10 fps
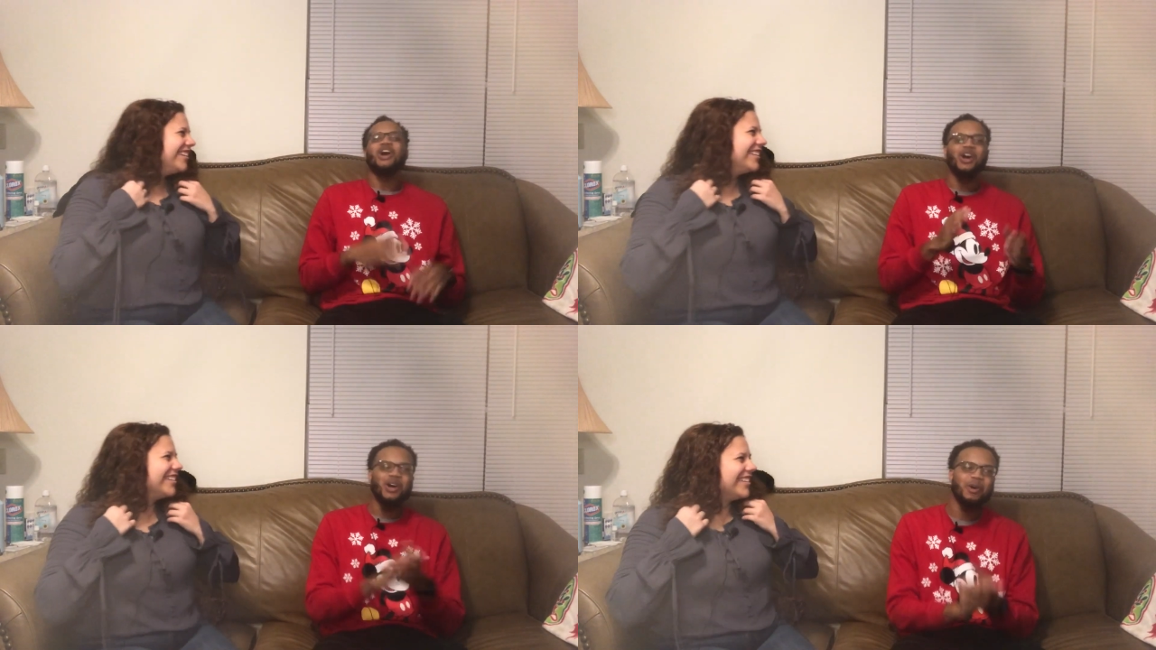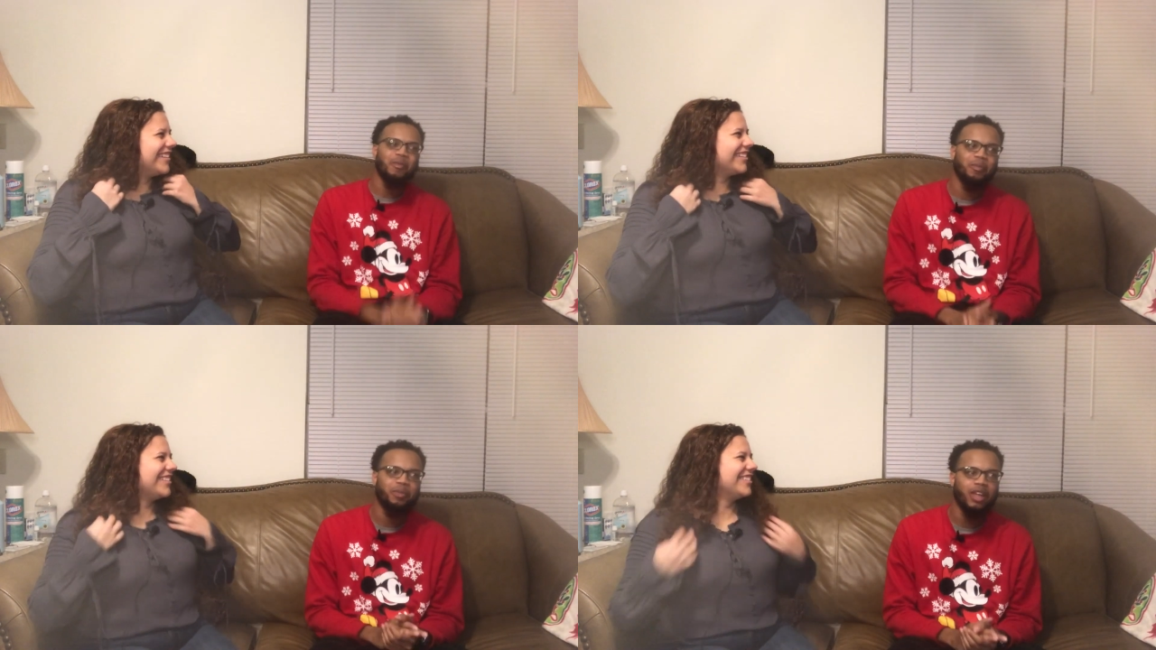Speaker 1: um,
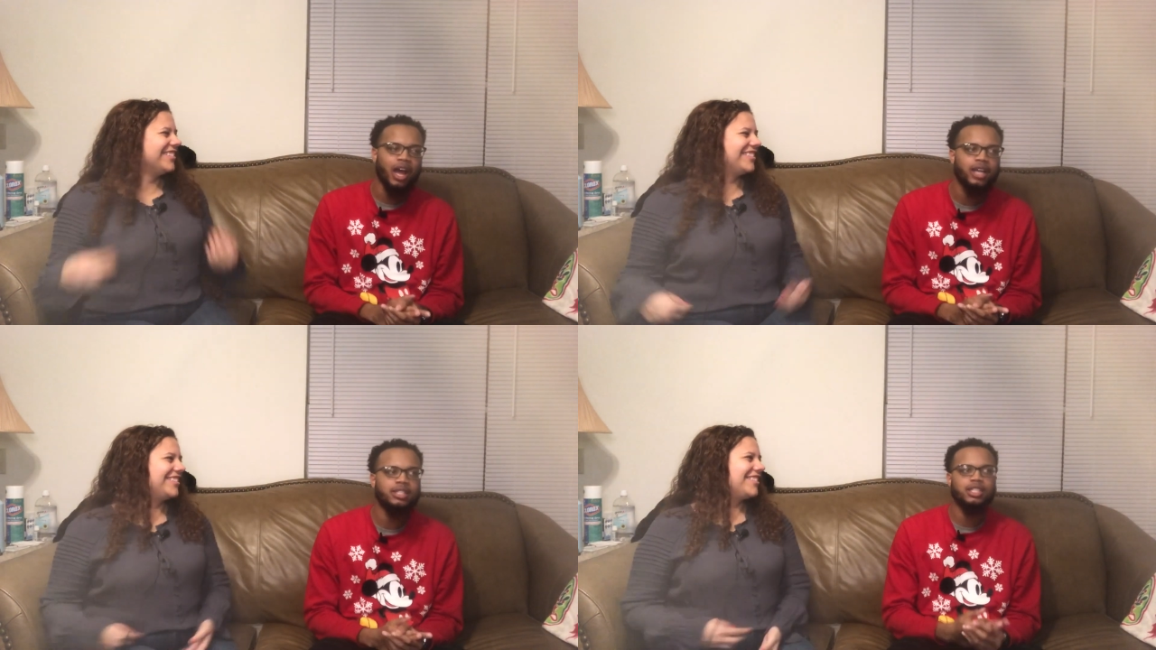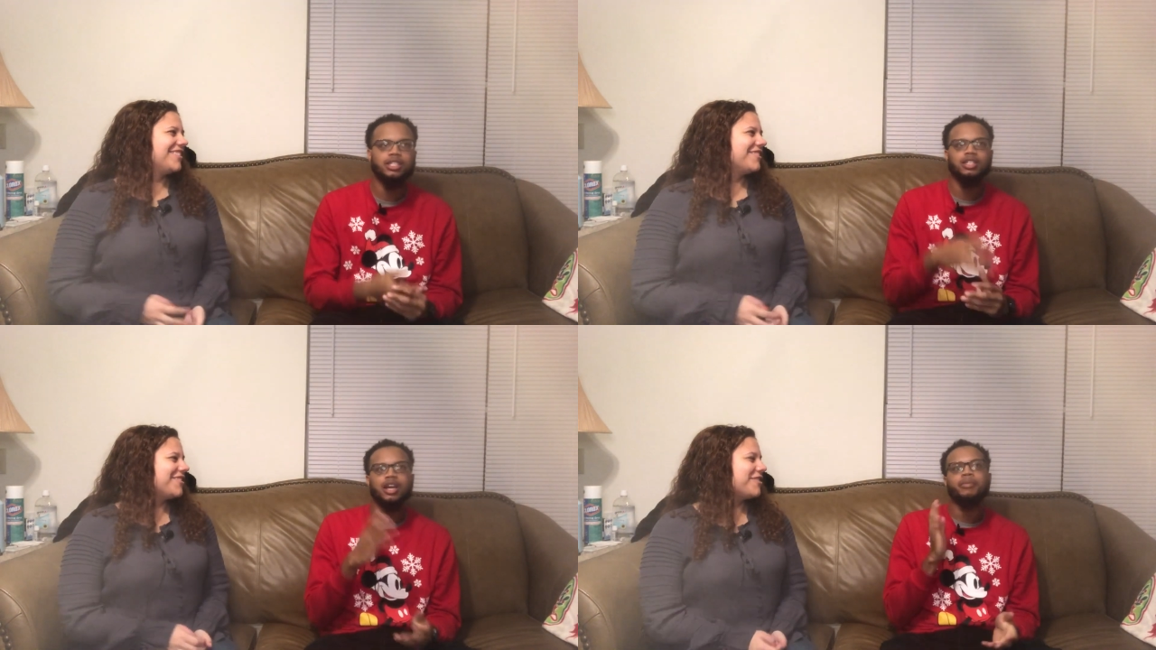I see
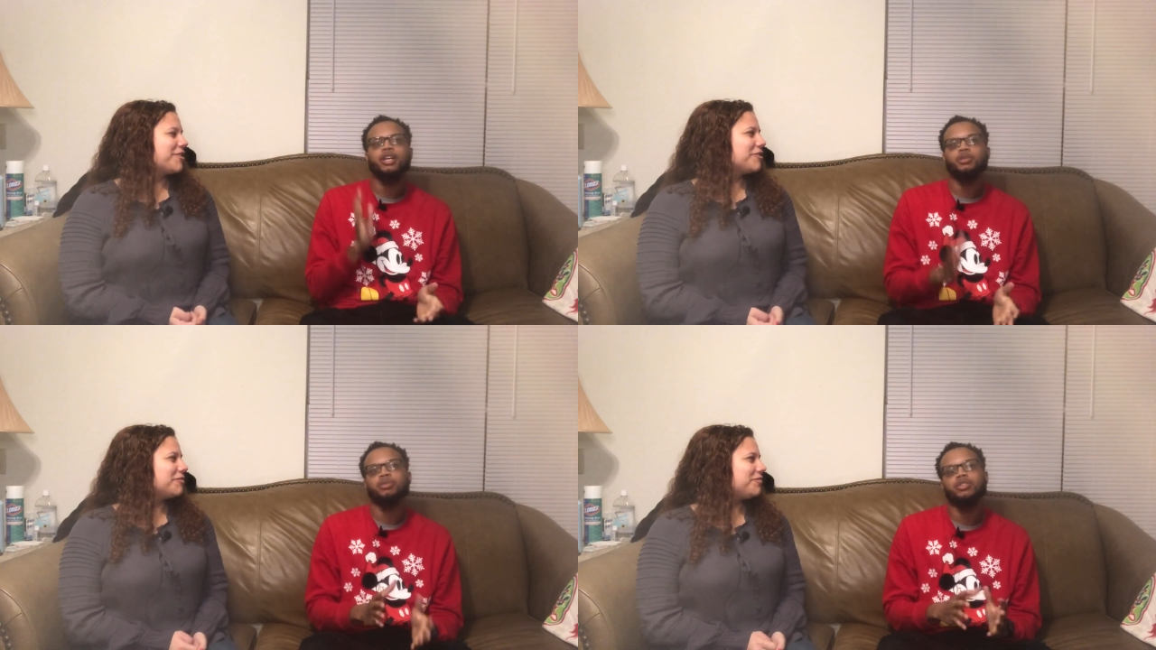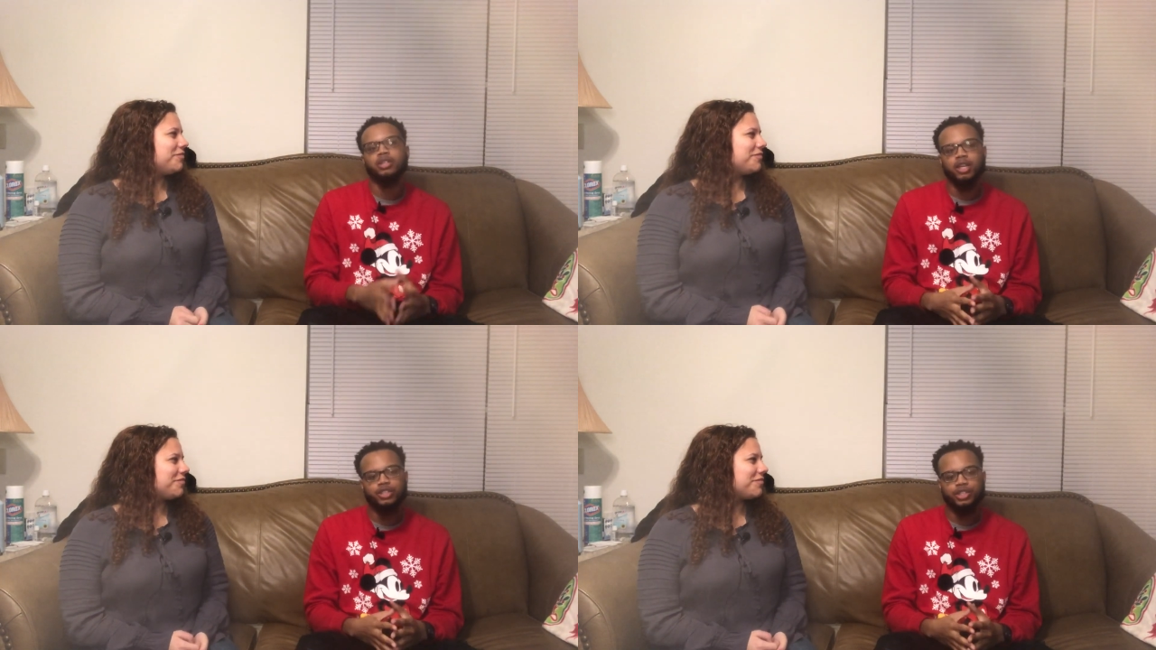Skybox
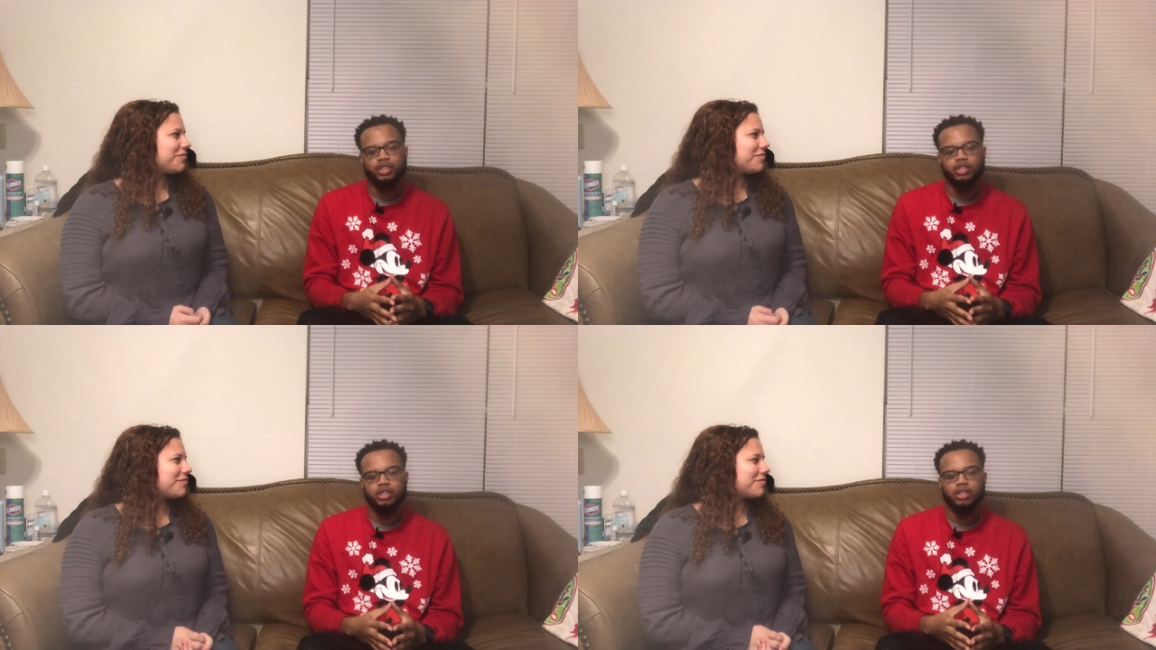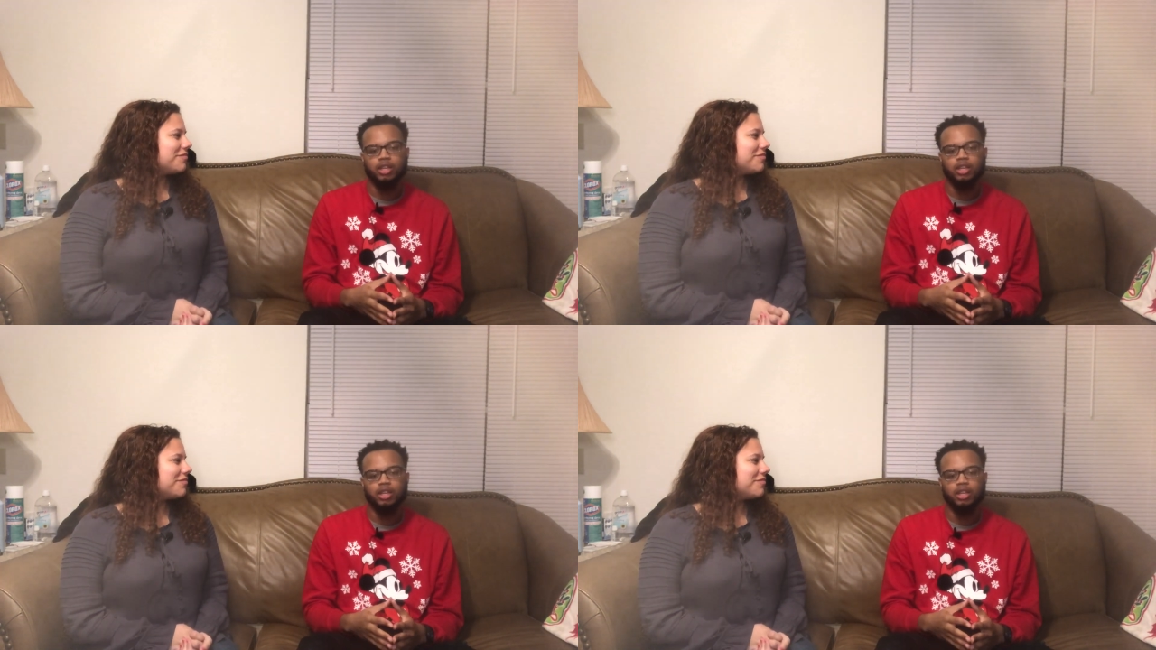production